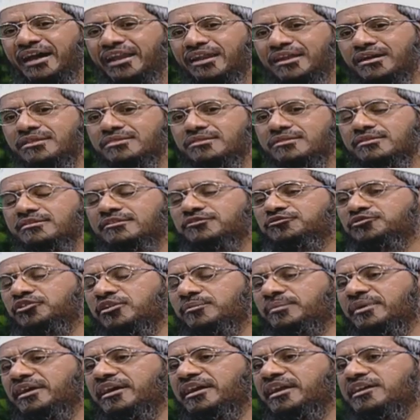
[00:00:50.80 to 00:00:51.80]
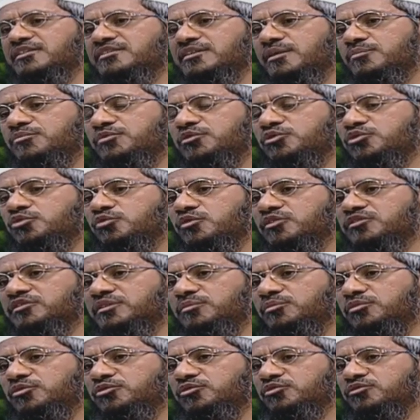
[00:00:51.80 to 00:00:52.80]
Allah says in Surah Baqarah, chapter 2,
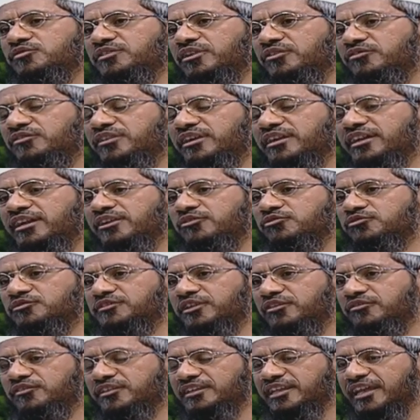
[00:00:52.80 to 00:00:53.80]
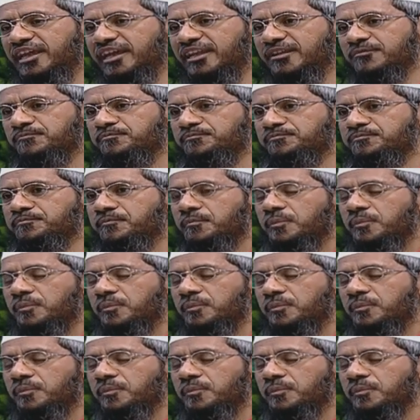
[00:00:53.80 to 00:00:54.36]
verse number 278 and 279,